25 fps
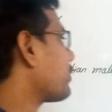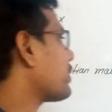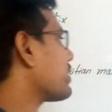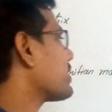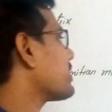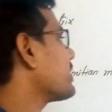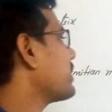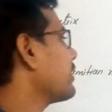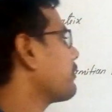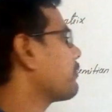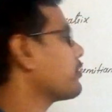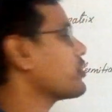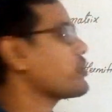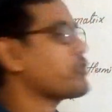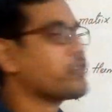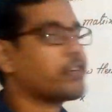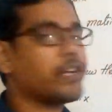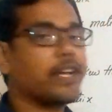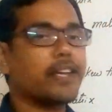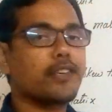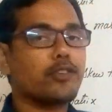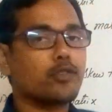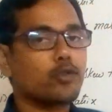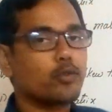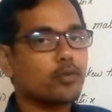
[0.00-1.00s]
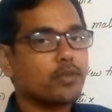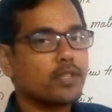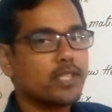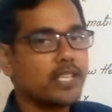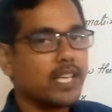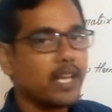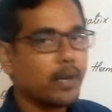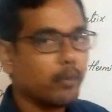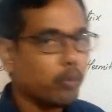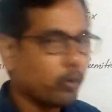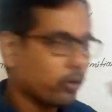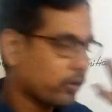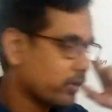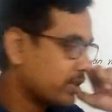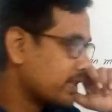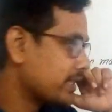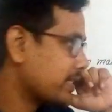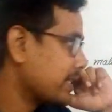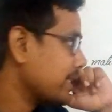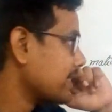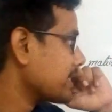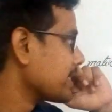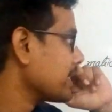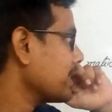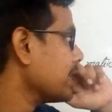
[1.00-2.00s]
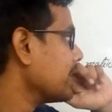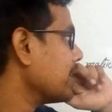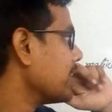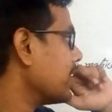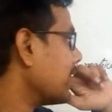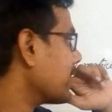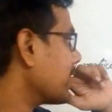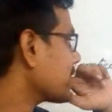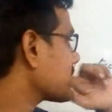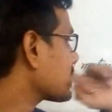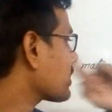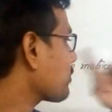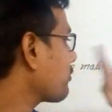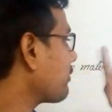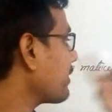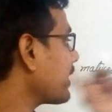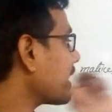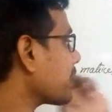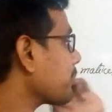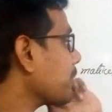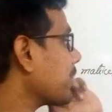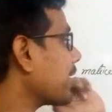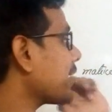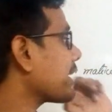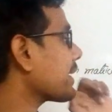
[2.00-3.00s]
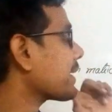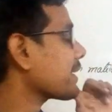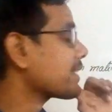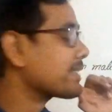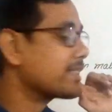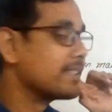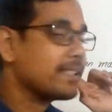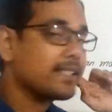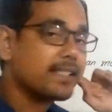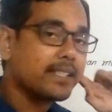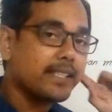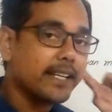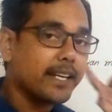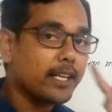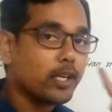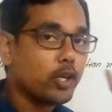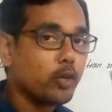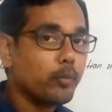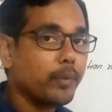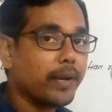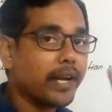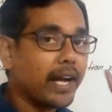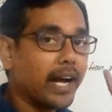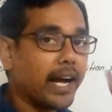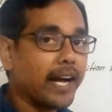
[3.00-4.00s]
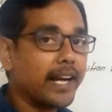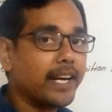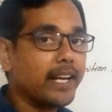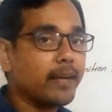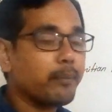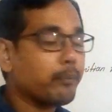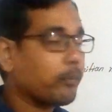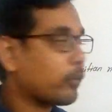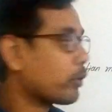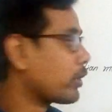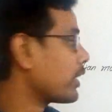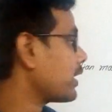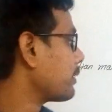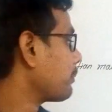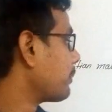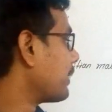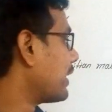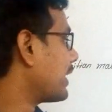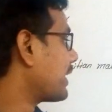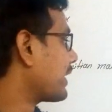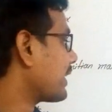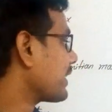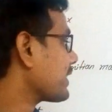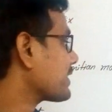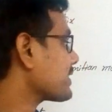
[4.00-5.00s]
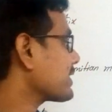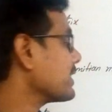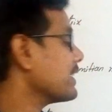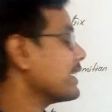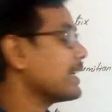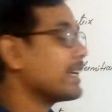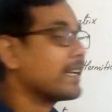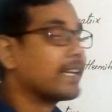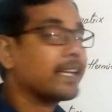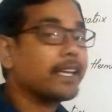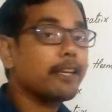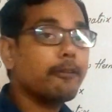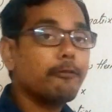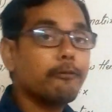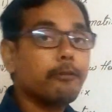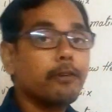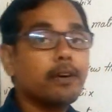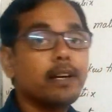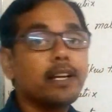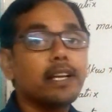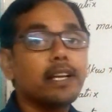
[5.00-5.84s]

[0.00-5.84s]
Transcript: What is the definition has to say about this is, a square matrix is said to be idempotent matrix if